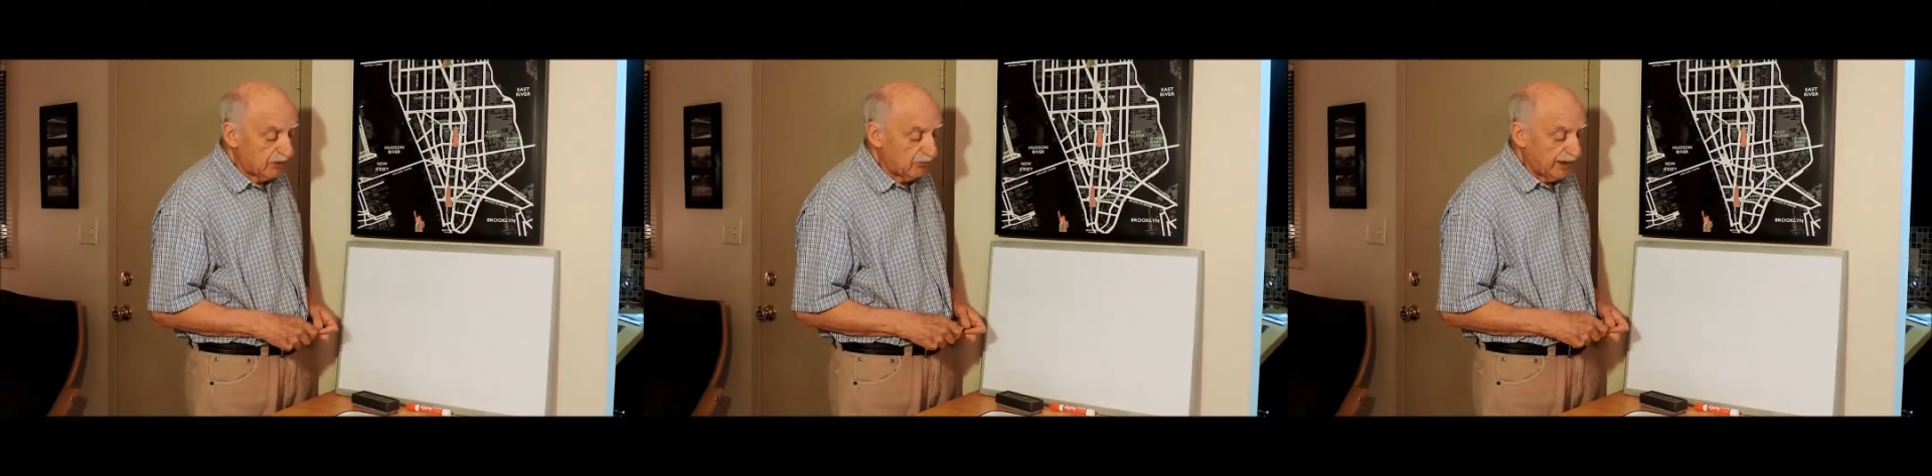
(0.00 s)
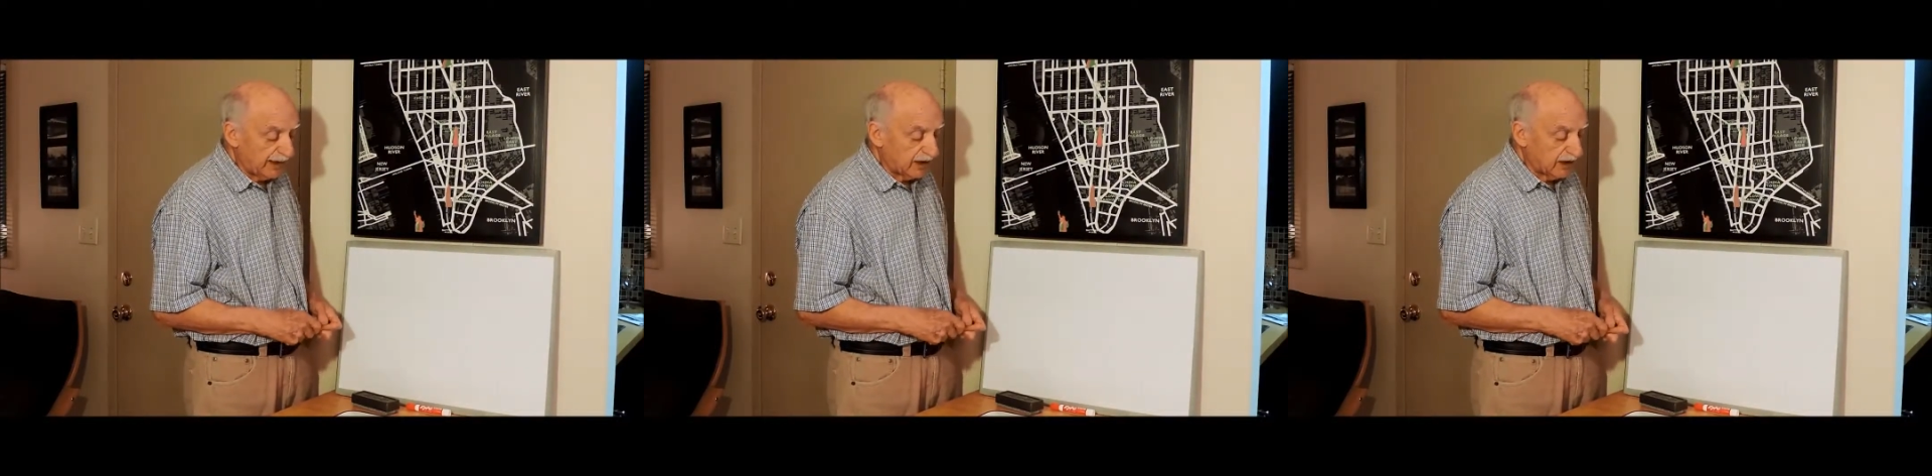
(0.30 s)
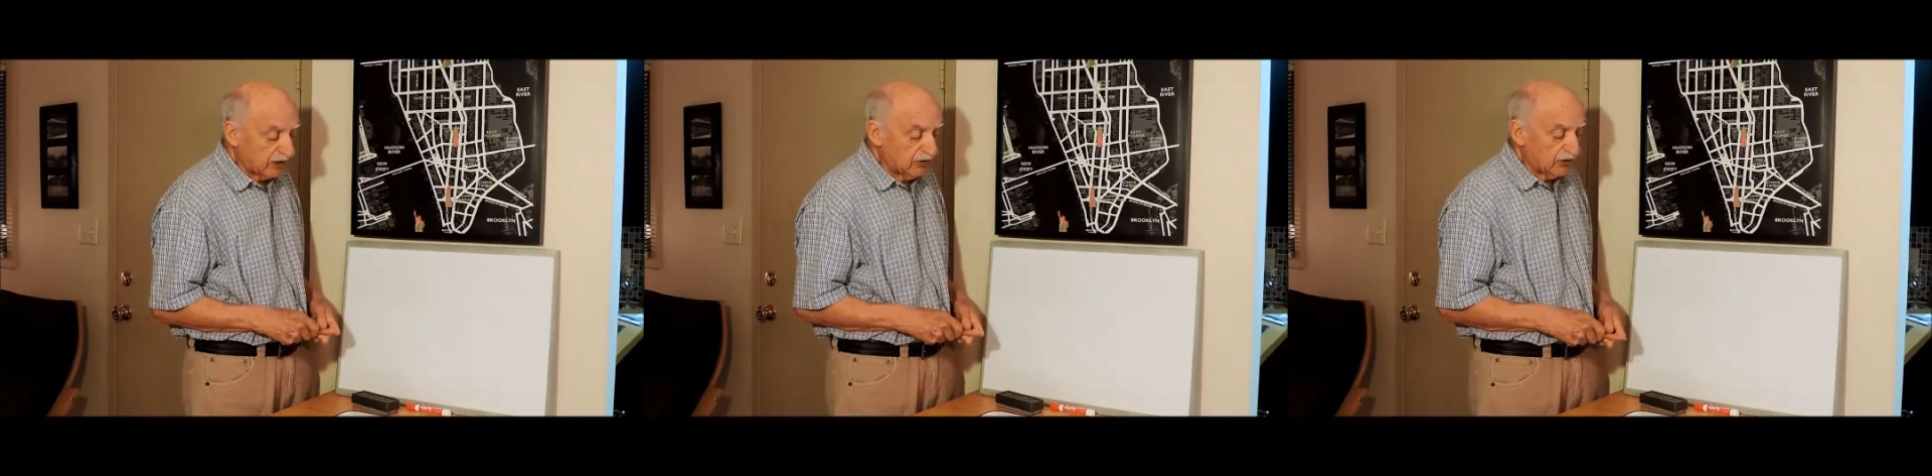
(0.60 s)
make
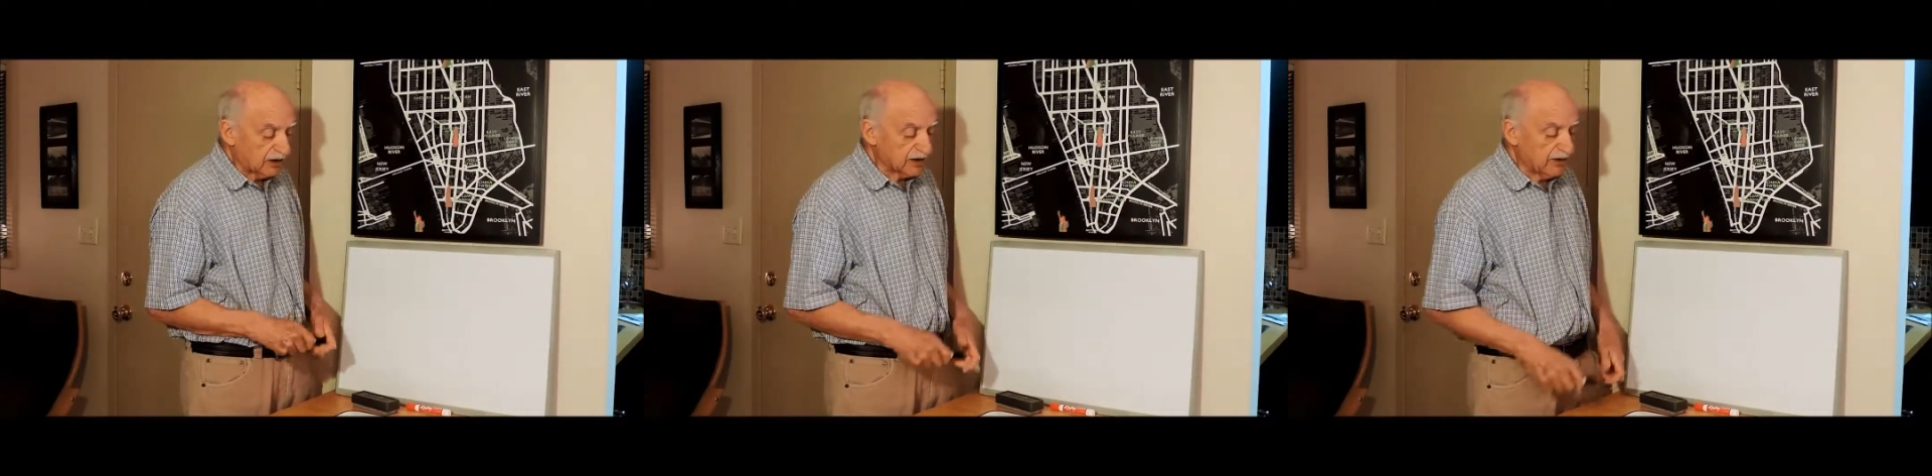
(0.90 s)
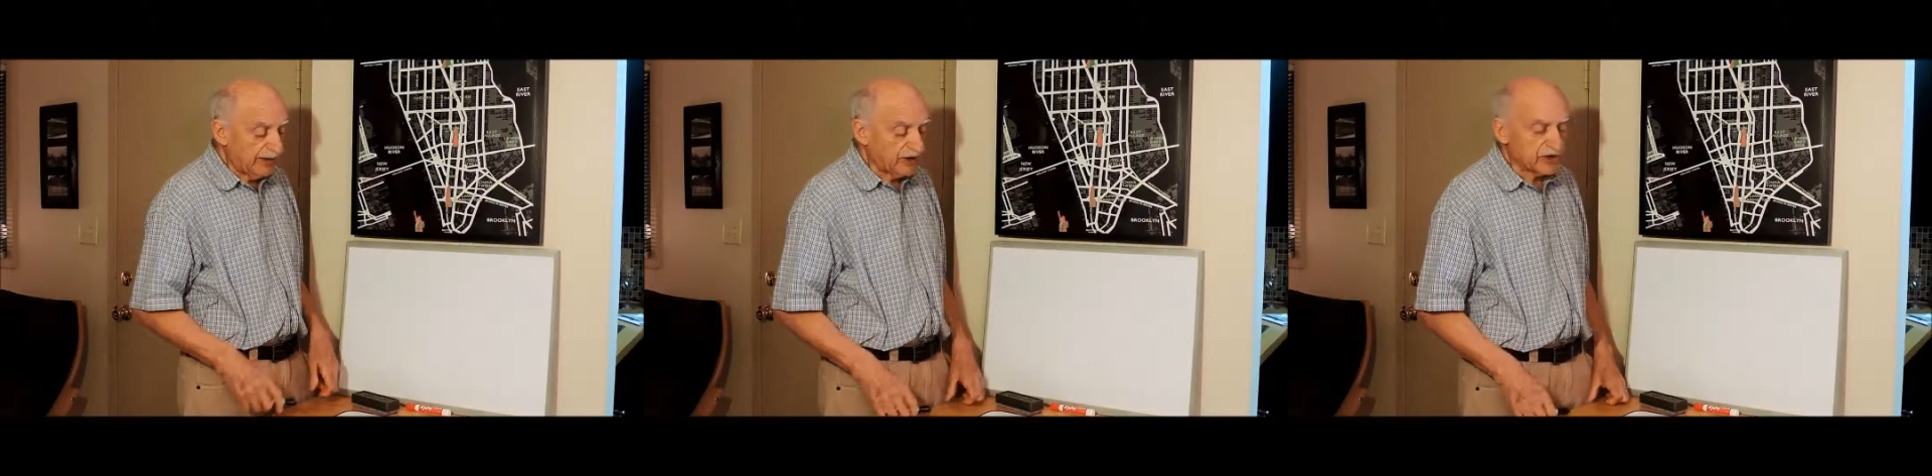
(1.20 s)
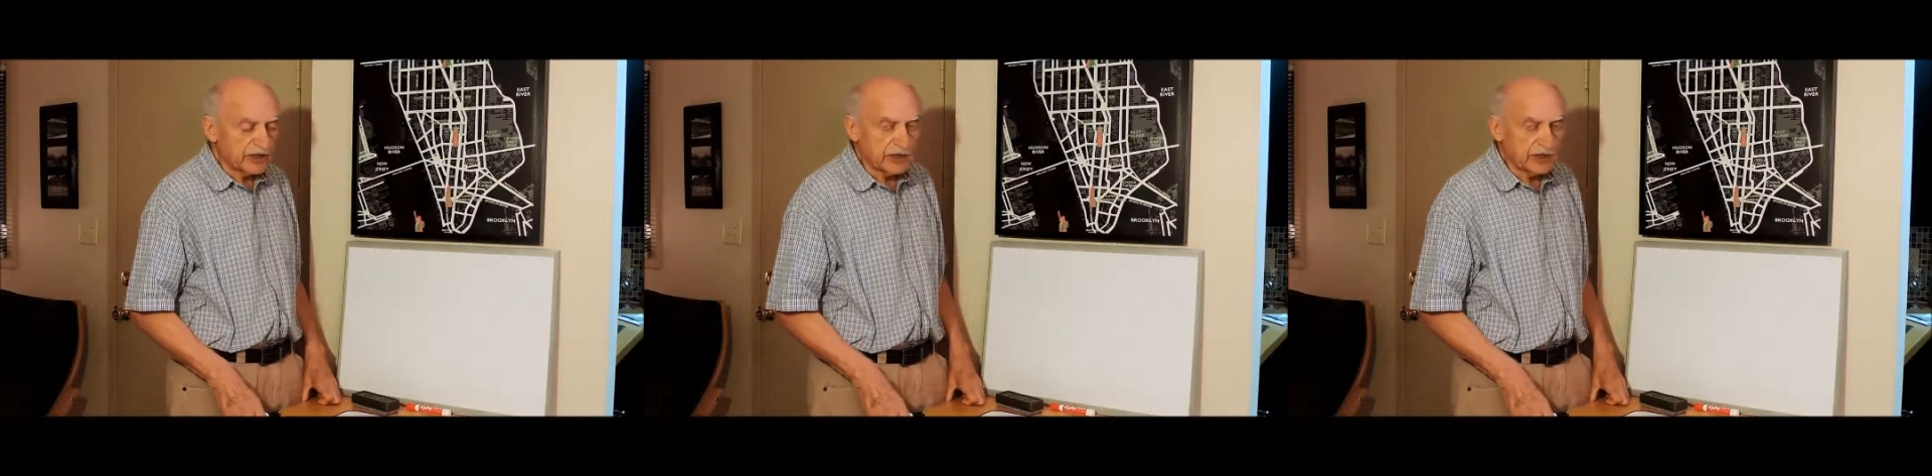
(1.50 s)
it look as though energy